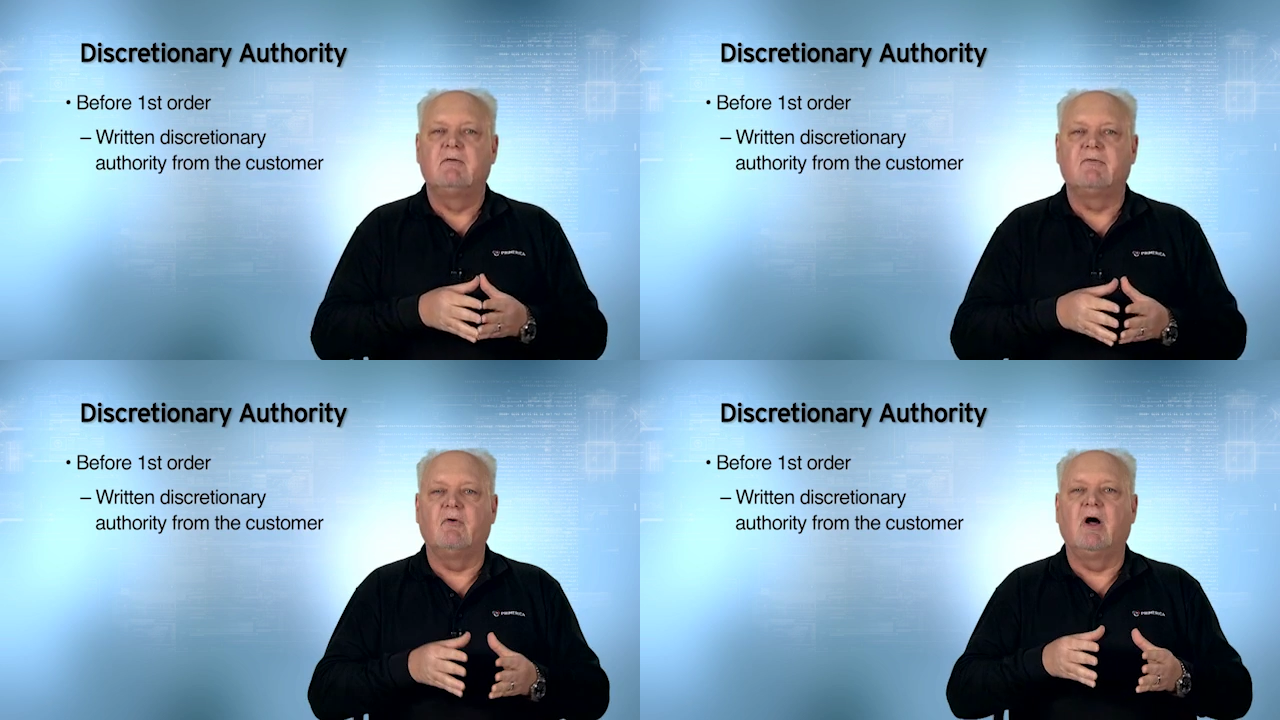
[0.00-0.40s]

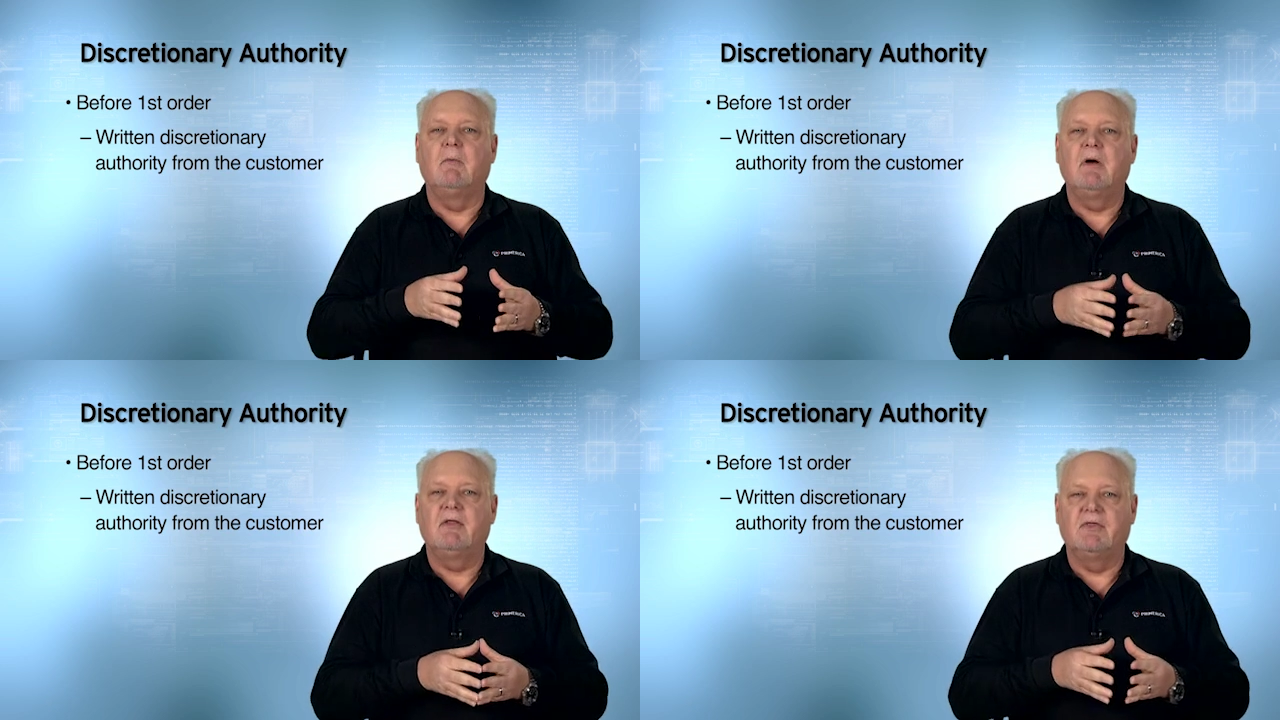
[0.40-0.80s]

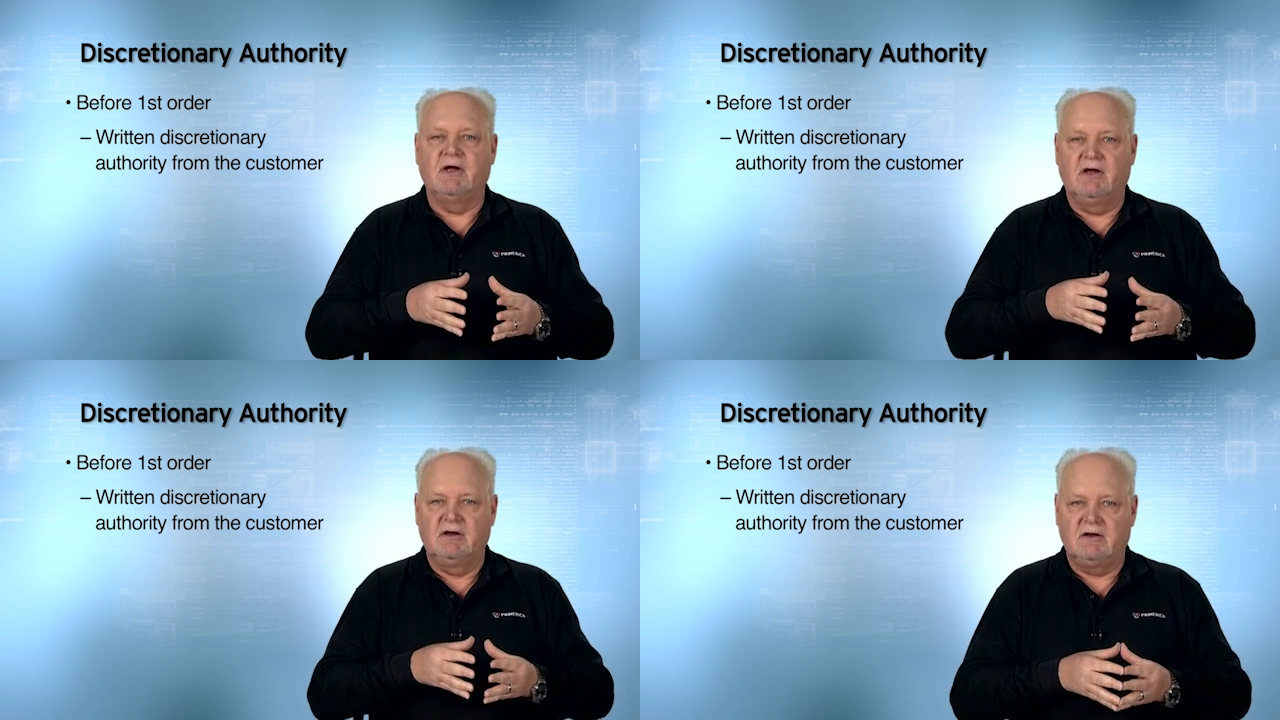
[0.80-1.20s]
from
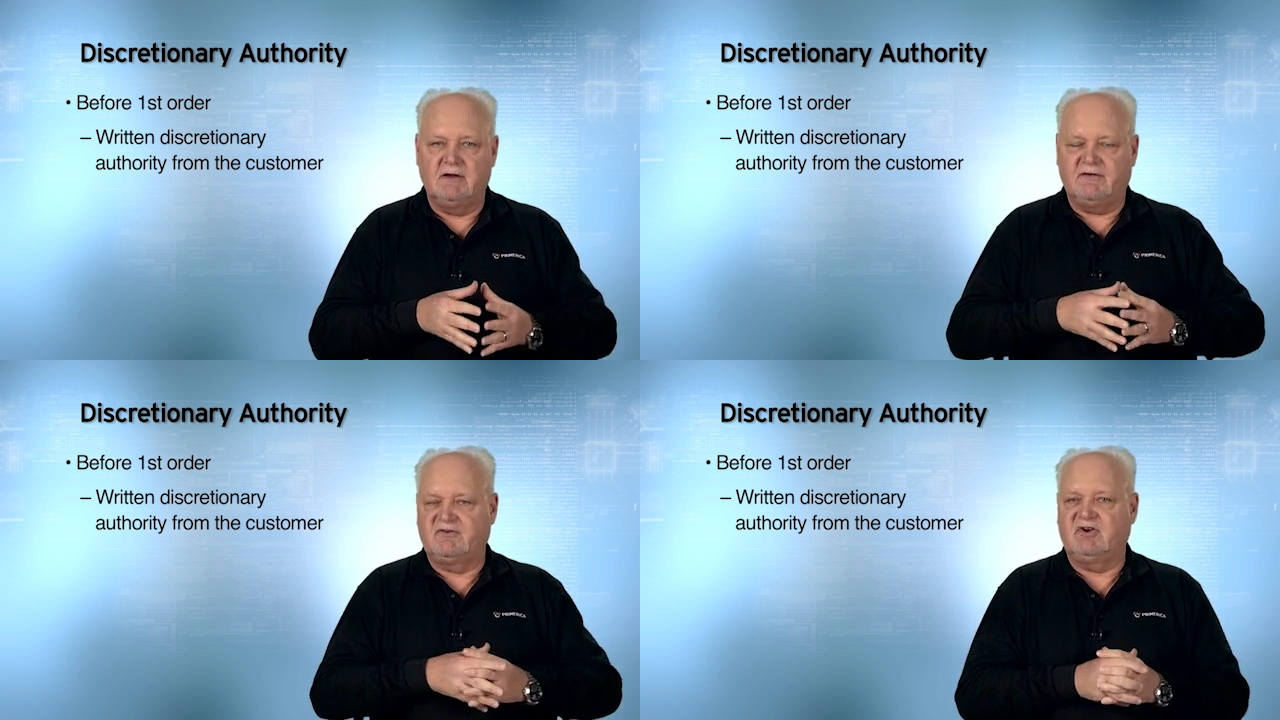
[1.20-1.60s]
the
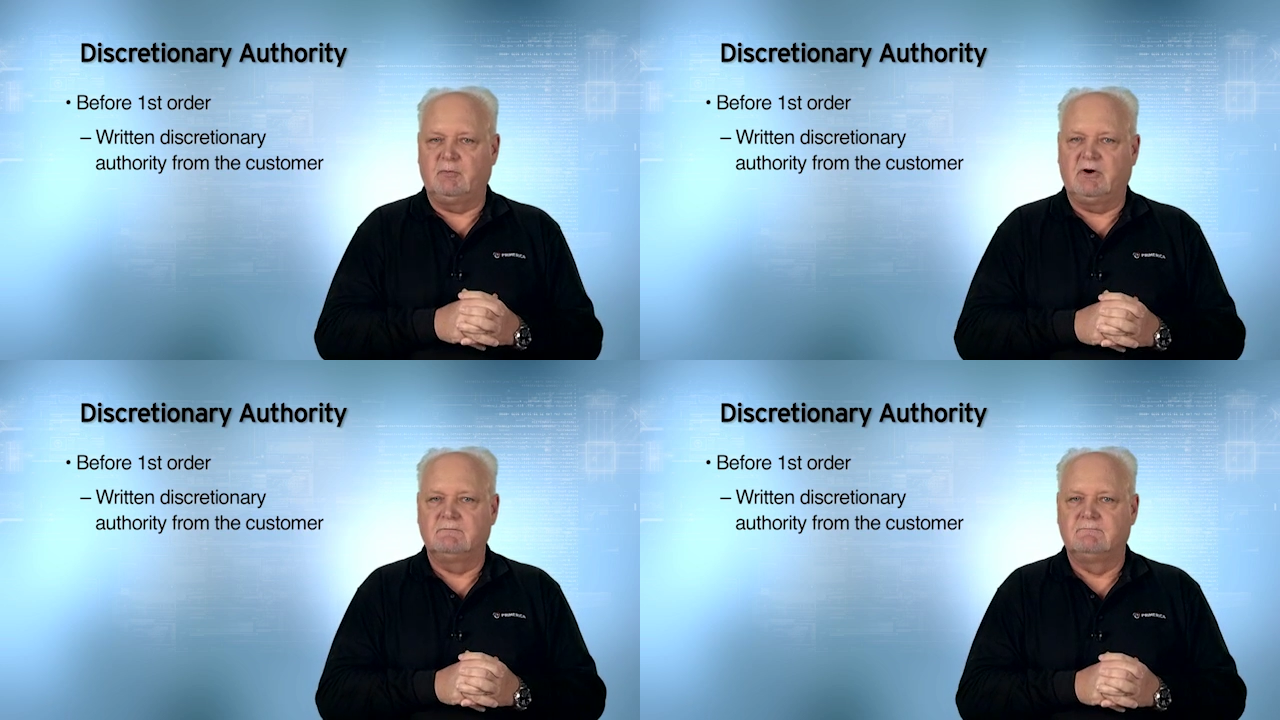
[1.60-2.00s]

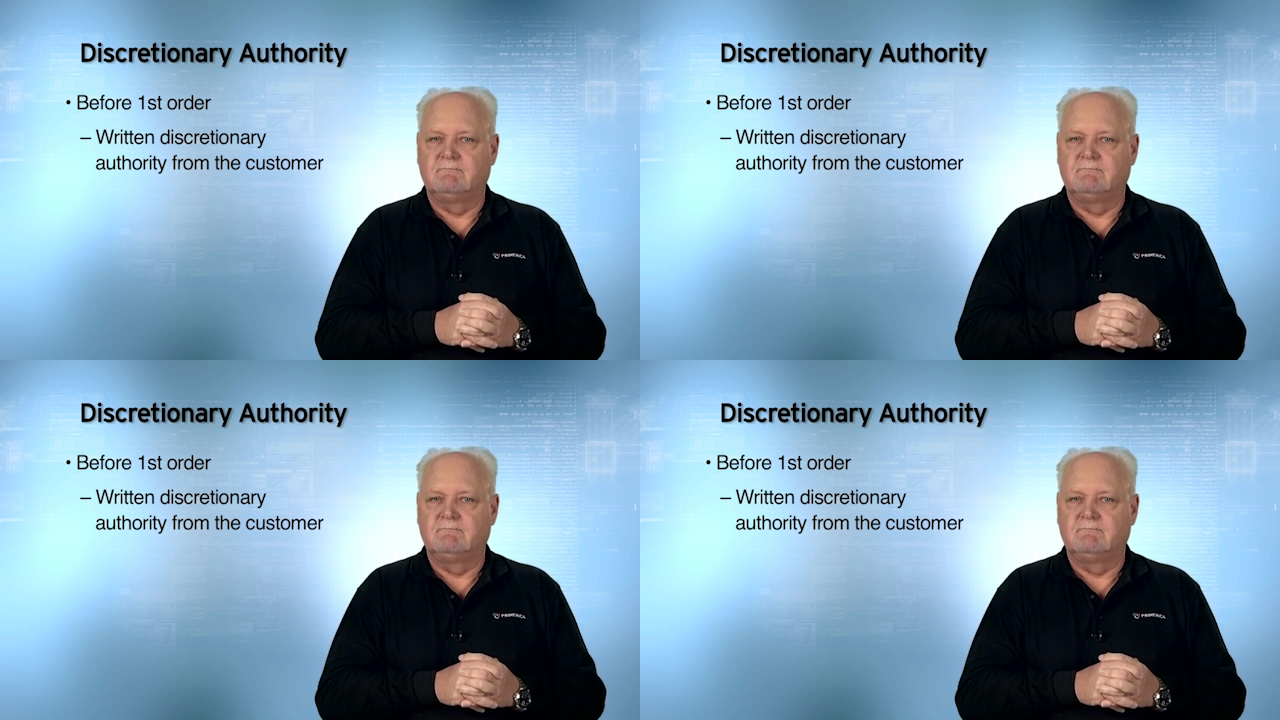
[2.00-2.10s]
customer.